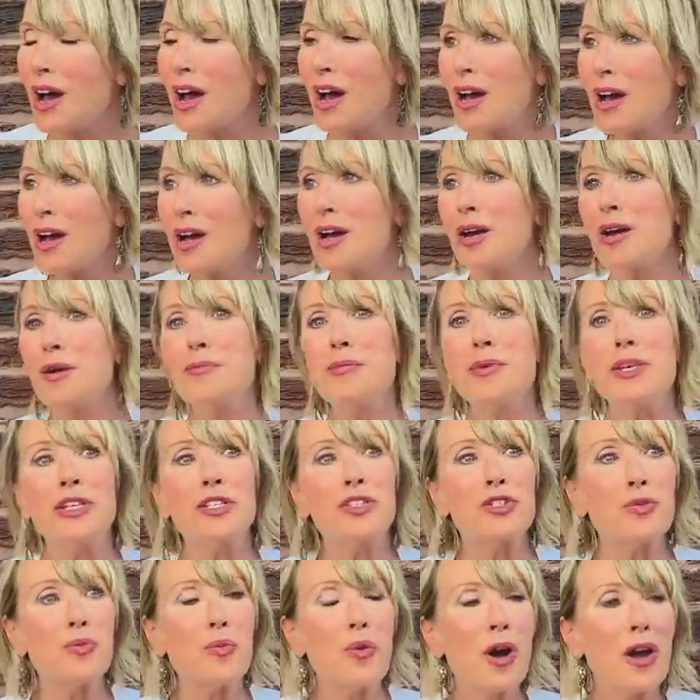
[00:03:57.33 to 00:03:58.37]
Um,
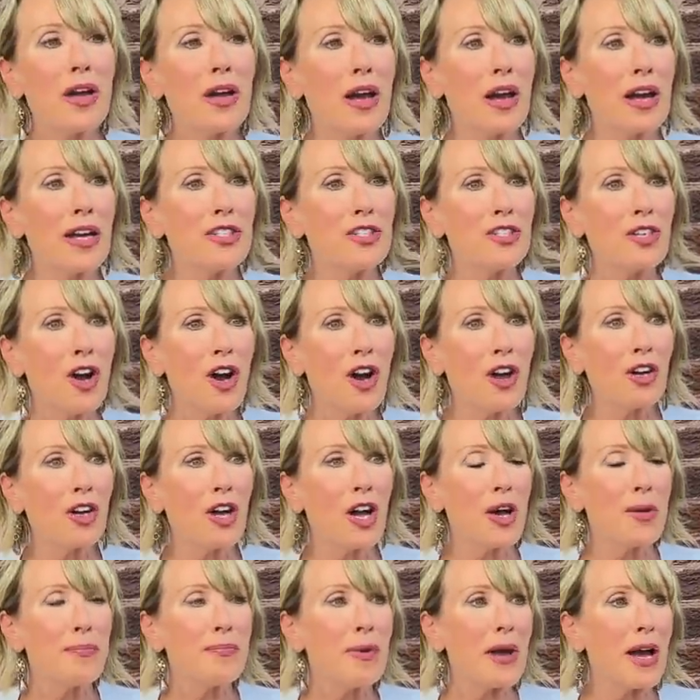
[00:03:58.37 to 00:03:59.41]
it's why I talk
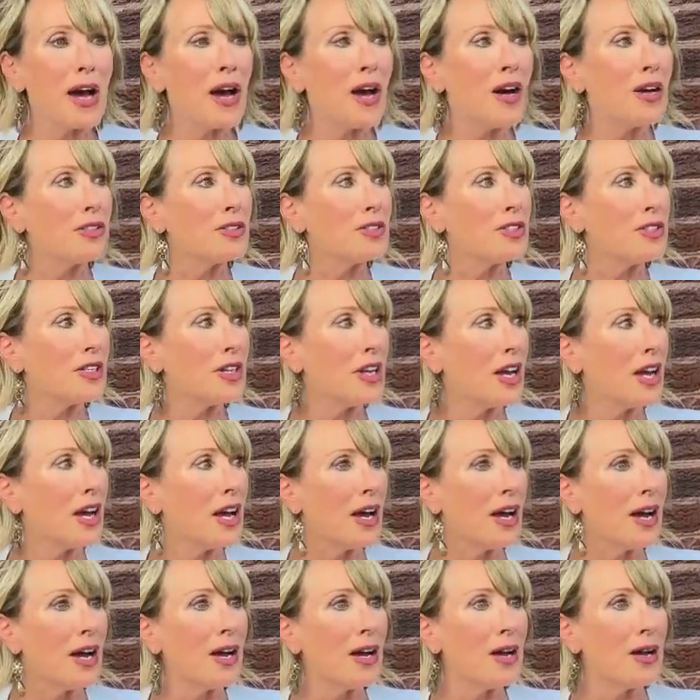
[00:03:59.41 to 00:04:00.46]
about
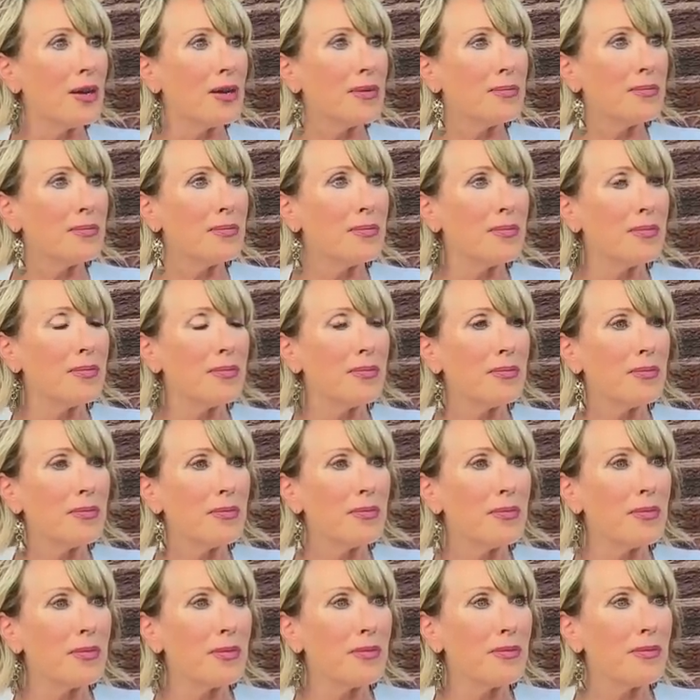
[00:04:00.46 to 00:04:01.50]
um,
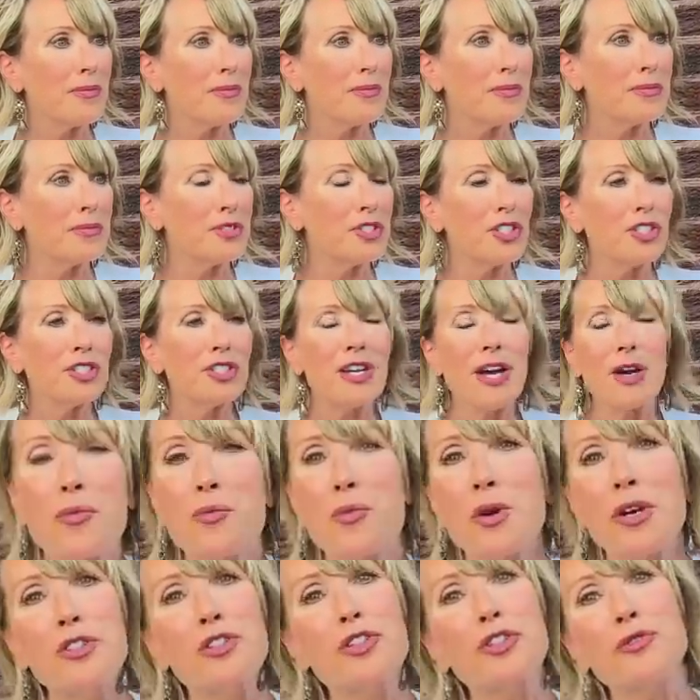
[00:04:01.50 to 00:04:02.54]
just
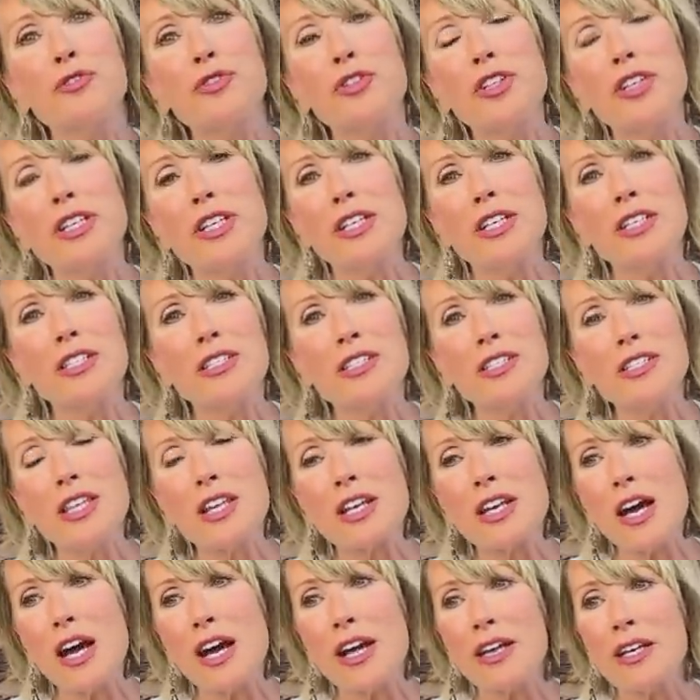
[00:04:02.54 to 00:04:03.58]
wonderful it is
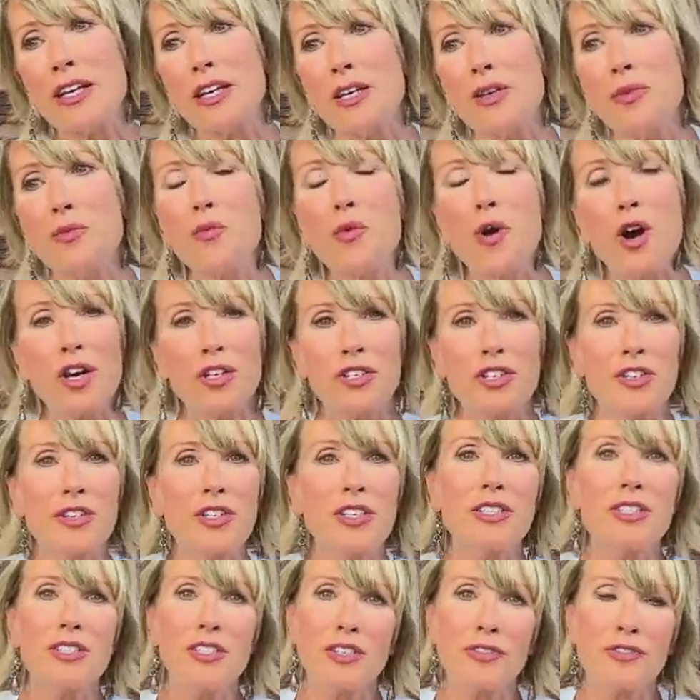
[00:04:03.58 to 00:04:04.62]
that I can walk to
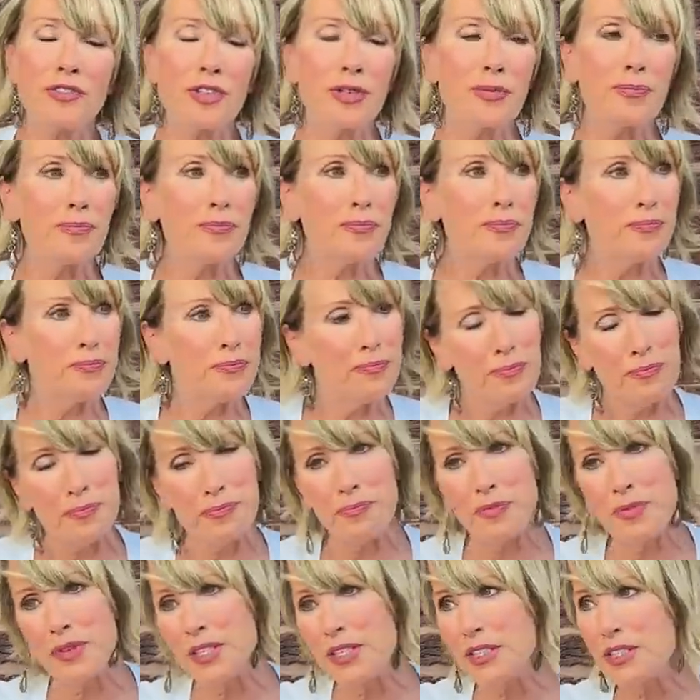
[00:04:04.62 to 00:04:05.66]
these different
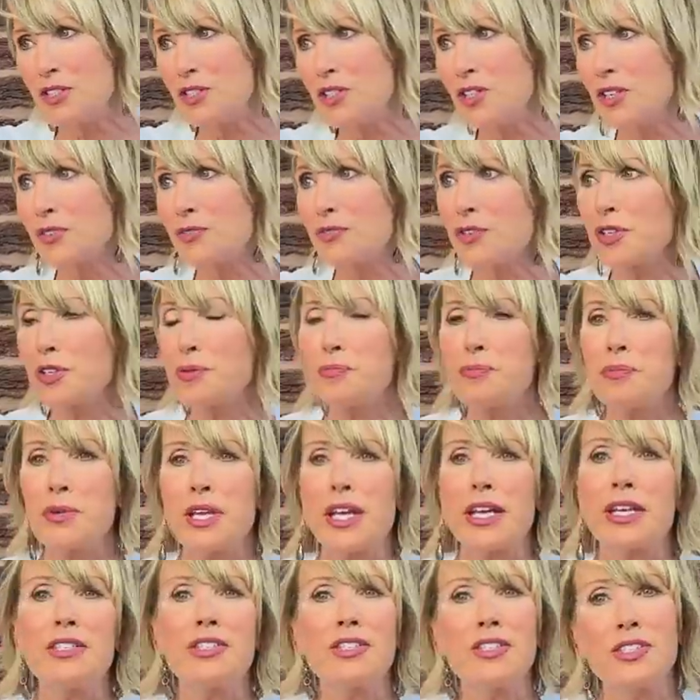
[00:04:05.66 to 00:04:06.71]
these different
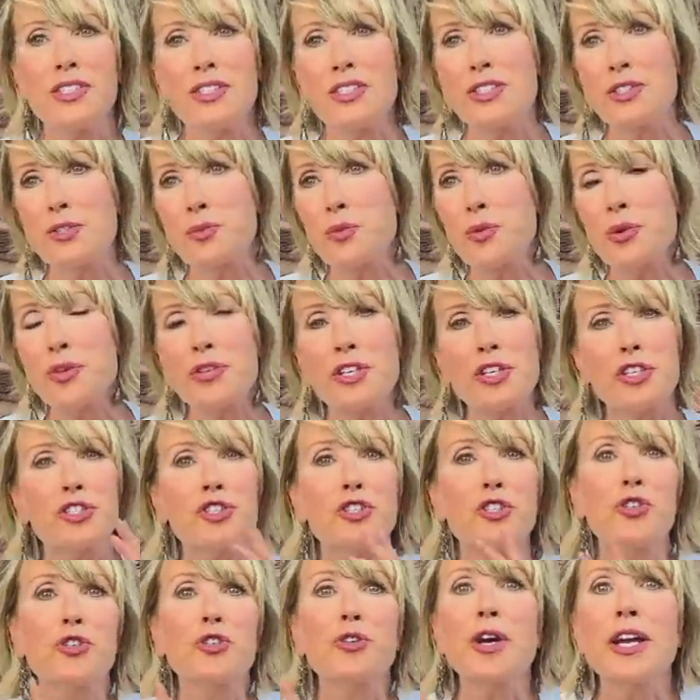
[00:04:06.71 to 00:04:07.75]
places where
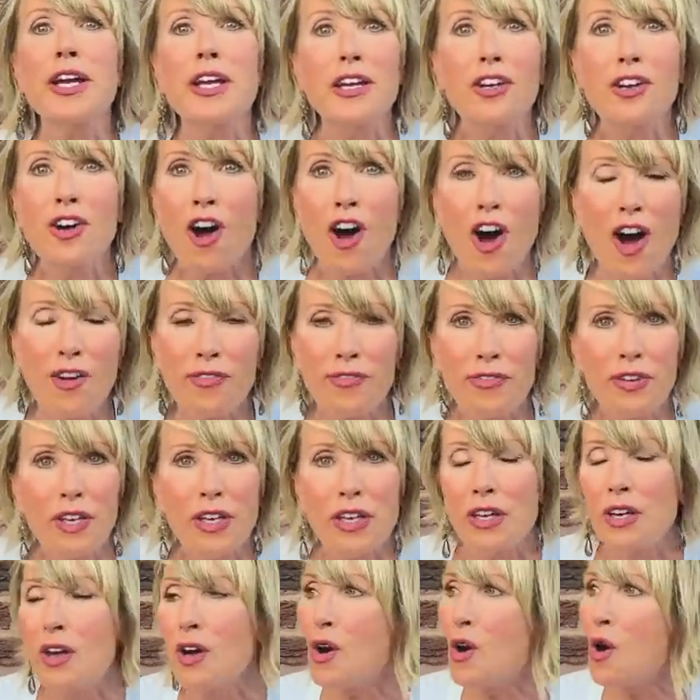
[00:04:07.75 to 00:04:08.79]
there's great
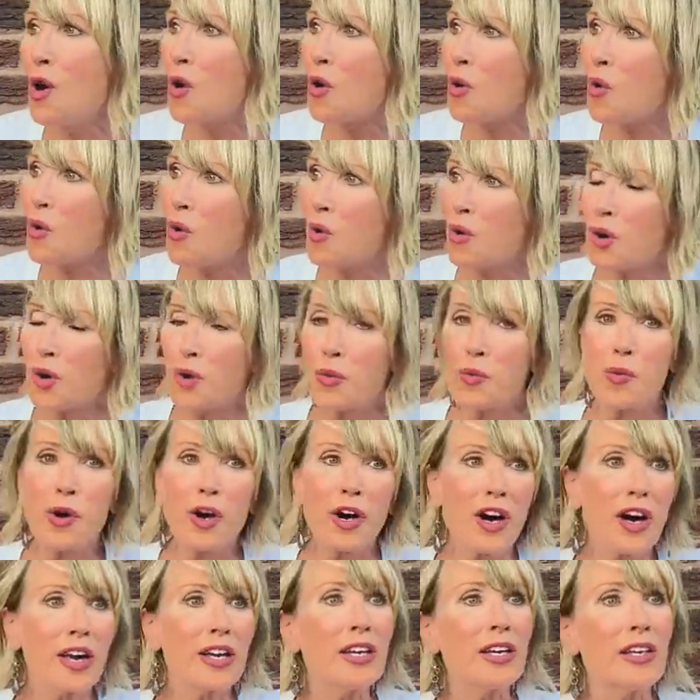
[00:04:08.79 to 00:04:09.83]
coffee or
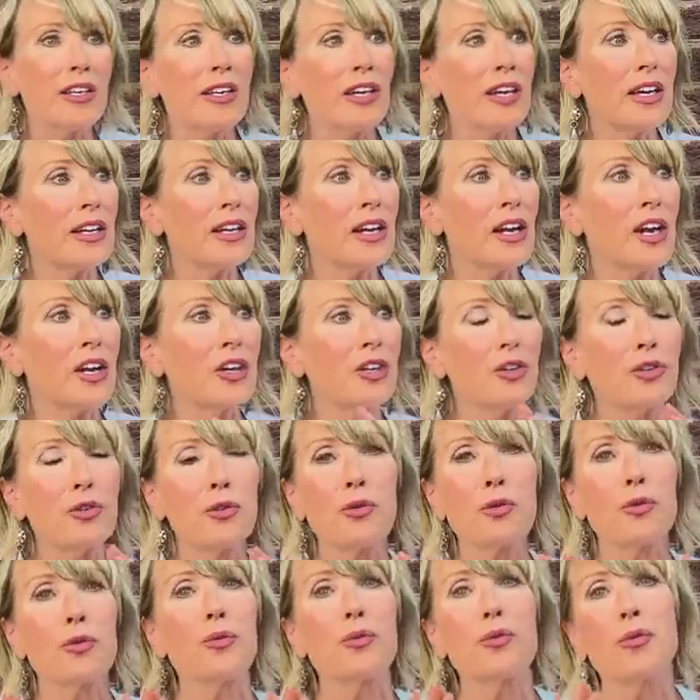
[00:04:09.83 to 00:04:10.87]
where I can get a
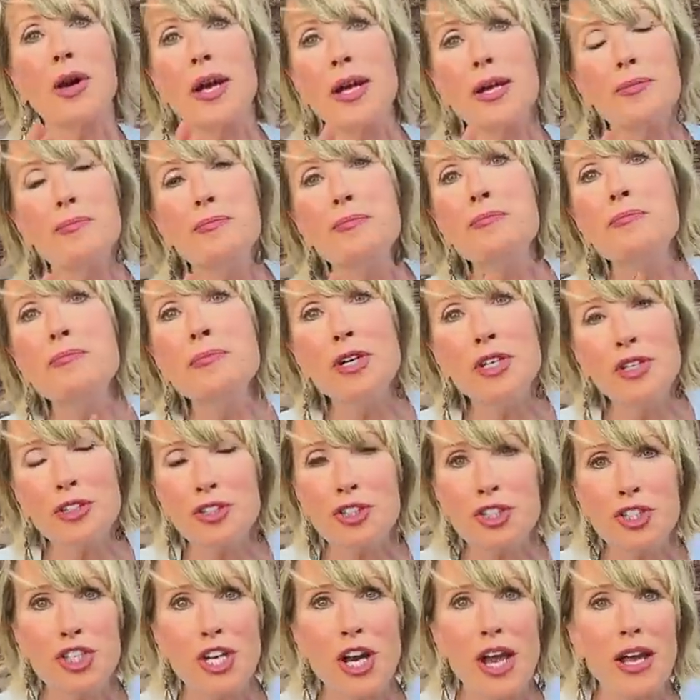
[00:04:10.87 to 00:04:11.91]
great
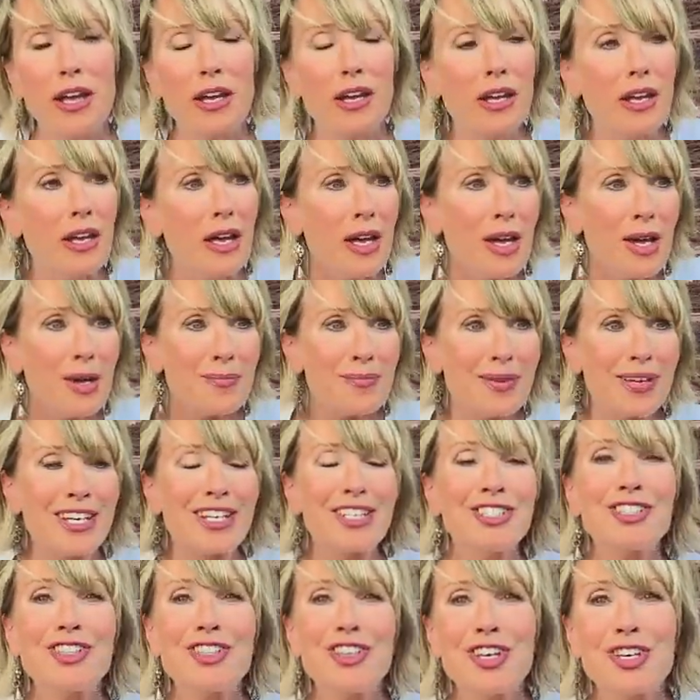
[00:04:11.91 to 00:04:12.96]
milkshake
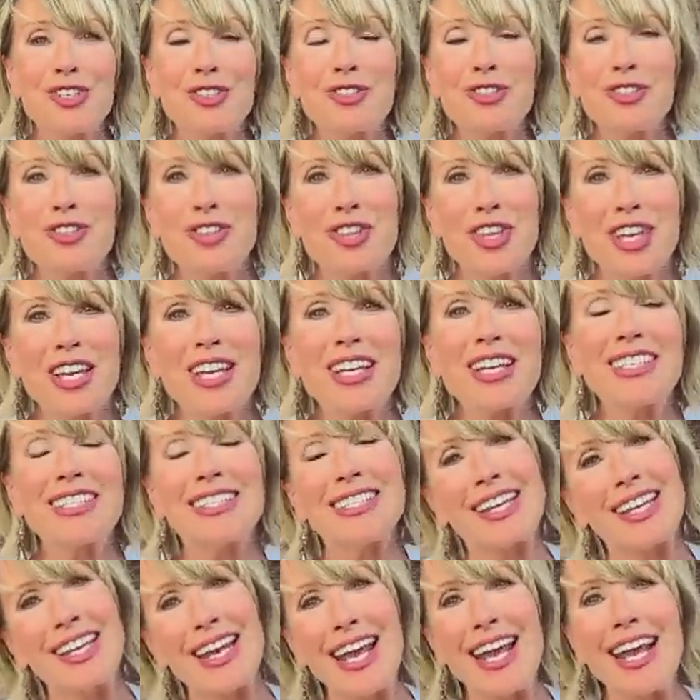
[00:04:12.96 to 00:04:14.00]
because those things
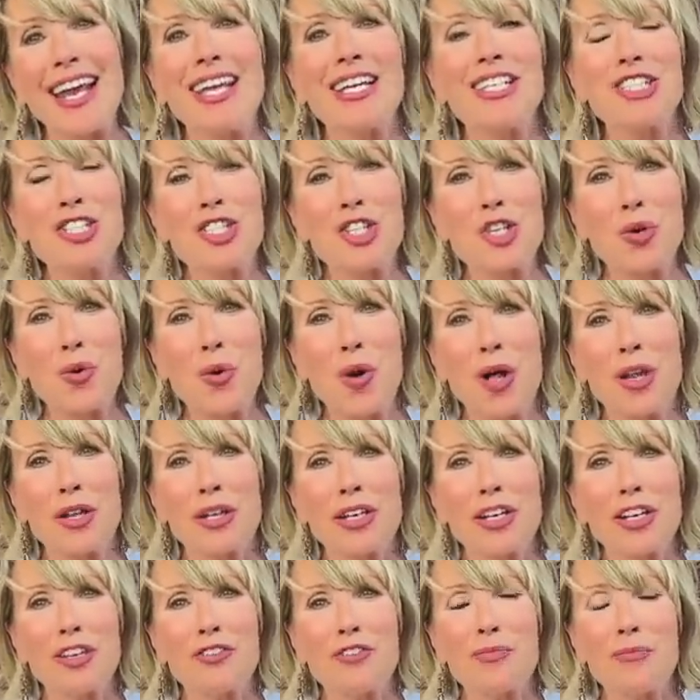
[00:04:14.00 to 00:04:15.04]
enhance the
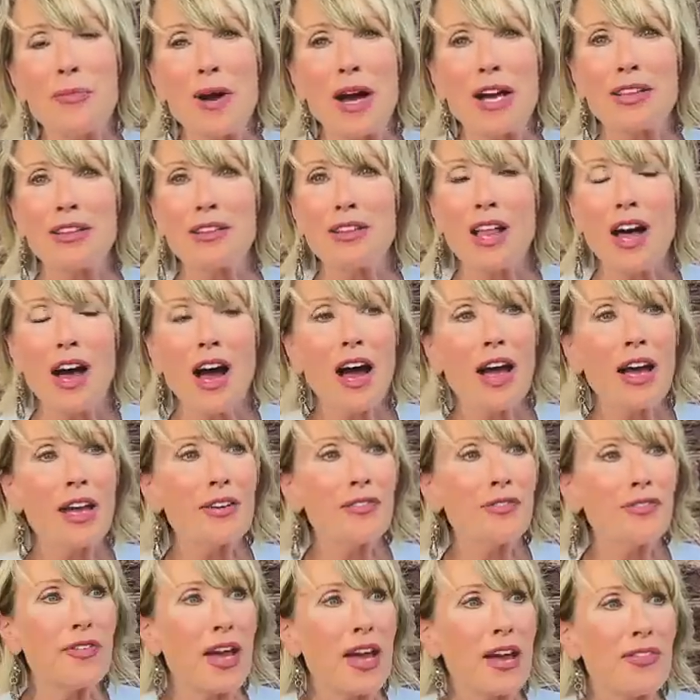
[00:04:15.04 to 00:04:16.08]
quality of my
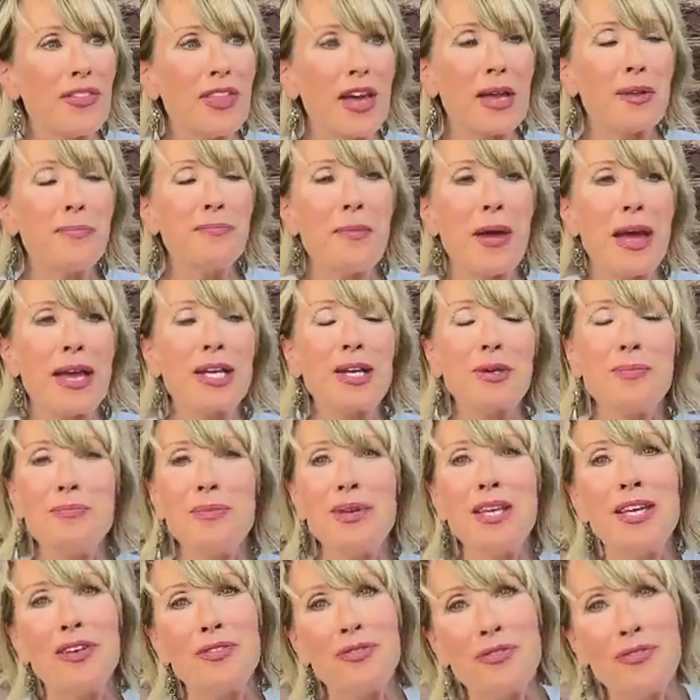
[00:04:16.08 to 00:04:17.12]
life and they make
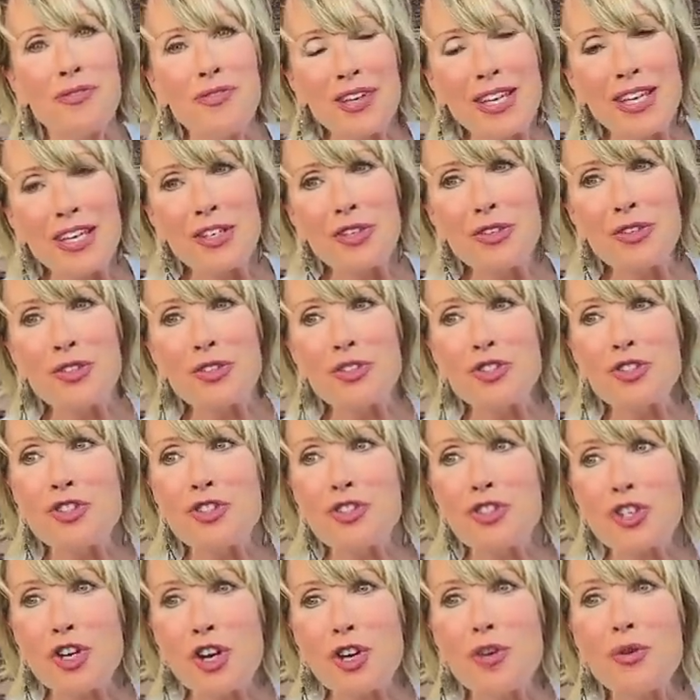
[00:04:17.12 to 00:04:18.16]
me feel
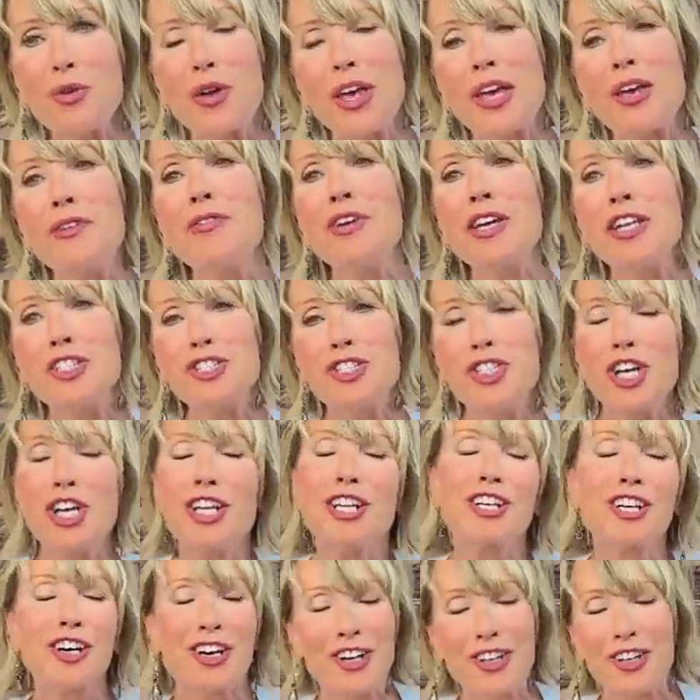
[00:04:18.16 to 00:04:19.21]
so
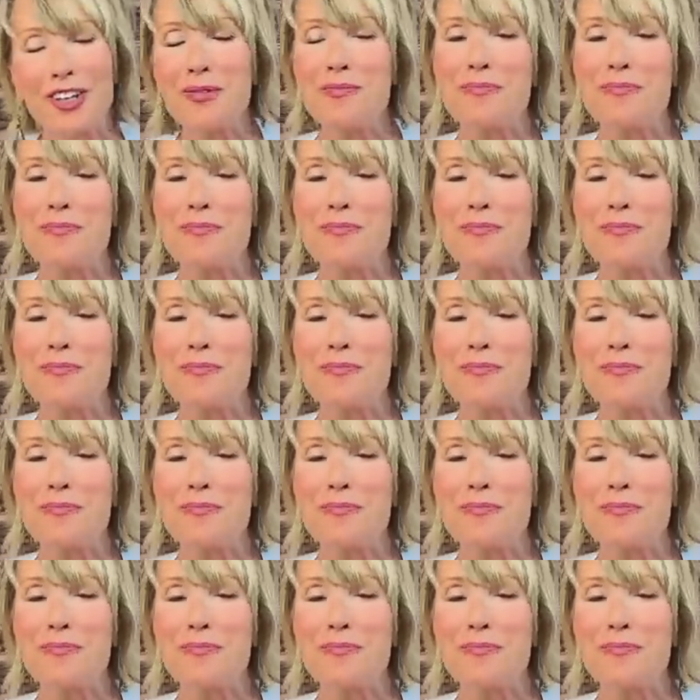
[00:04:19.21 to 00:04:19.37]
evangelical